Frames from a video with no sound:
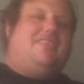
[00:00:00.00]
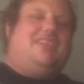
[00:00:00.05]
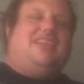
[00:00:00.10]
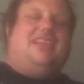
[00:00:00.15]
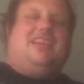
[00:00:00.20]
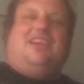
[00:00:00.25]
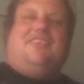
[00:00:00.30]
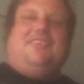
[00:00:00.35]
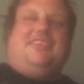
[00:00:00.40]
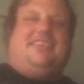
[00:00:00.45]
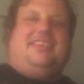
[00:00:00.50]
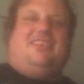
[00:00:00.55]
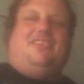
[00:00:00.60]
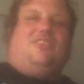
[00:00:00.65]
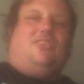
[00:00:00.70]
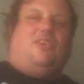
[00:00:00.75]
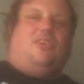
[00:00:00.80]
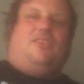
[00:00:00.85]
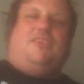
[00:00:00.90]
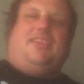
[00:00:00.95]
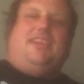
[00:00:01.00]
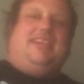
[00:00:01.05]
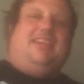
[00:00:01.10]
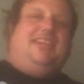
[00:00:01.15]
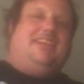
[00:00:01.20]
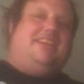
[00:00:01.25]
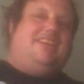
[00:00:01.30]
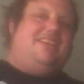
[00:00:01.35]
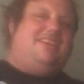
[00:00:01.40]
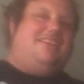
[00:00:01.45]
everything, all
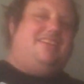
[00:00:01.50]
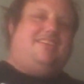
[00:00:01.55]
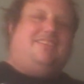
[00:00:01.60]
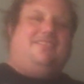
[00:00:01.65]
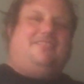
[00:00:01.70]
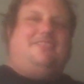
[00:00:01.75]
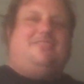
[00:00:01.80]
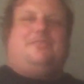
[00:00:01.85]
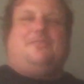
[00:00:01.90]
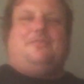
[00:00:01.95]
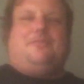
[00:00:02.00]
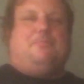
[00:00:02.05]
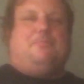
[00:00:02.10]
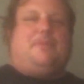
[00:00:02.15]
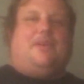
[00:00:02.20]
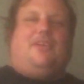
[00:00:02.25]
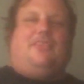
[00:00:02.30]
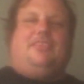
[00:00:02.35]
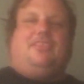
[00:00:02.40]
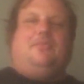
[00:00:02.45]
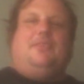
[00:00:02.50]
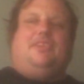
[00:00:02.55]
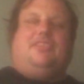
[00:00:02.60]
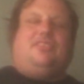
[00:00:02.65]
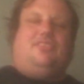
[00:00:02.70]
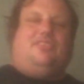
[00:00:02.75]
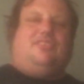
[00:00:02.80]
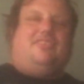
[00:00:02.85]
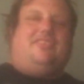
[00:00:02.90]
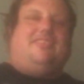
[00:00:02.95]
the bells and
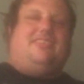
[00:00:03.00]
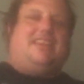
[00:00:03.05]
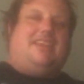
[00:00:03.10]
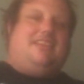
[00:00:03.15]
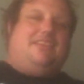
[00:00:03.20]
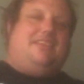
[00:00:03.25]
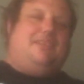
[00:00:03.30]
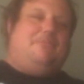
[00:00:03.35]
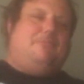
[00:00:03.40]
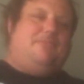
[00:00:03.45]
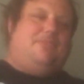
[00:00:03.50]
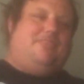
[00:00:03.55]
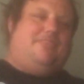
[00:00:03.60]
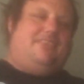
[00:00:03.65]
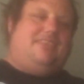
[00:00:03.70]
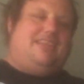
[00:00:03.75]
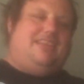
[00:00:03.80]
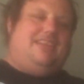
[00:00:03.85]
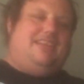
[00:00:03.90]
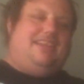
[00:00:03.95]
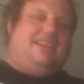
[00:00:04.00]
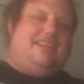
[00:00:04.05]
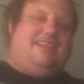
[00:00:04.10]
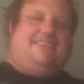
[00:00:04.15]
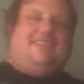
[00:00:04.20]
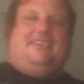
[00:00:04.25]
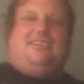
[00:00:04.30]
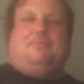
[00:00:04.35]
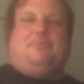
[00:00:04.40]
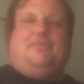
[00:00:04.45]
whistles that enhance
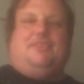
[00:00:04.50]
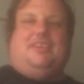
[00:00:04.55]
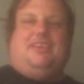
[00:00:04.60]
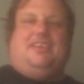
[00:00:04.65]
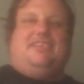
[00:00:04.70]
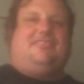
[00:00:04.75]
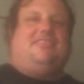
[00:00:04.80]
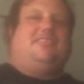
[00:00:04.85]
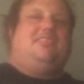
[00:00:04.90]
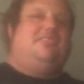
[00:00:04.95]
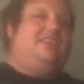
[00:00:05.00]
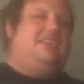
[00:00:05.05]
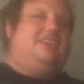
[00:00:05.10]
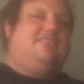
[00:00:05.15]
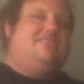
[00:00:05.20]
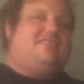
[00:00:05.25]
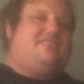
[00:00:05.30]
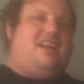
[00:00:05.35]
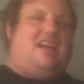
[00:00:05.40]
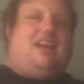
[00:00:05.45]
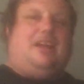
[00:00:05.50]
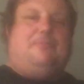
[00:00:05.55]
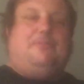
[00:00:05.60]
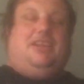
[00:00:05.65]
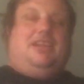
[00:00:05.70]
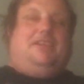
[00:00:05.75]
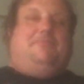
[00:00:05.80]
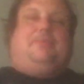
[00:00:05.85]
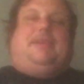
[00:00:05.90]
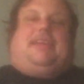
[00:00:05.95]
the experience are doing their job,
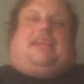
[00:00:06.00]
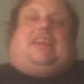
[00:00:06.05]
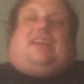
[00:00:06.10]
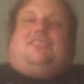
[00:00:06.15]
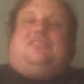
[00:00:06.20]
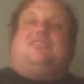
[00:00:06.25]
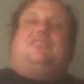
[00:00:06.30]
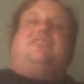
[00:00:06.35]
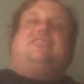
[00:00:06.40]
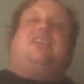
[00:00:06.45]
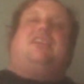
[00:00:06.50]
because you're